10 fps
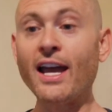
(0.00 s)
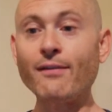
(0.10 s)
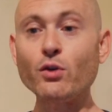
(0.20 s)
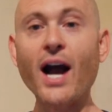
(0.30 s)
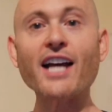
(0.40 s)

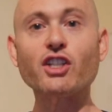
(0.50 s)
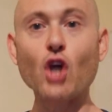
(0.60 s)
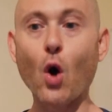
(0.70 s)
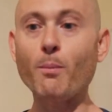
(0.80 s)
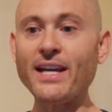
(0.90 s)
If you guys
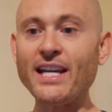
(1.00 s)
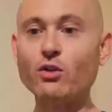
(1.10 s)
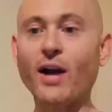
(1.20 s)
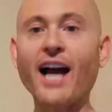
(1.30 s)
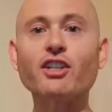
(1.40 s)
know me,
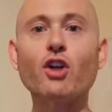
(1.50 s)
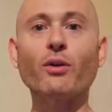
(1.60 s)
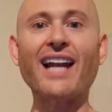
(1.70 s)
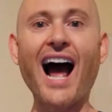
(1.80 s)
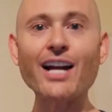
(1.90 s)
you guys
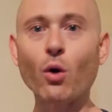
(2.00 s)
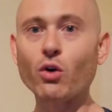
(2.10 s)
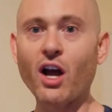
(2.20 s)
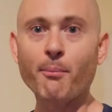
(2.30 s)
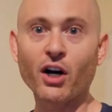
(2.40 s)
know that I don't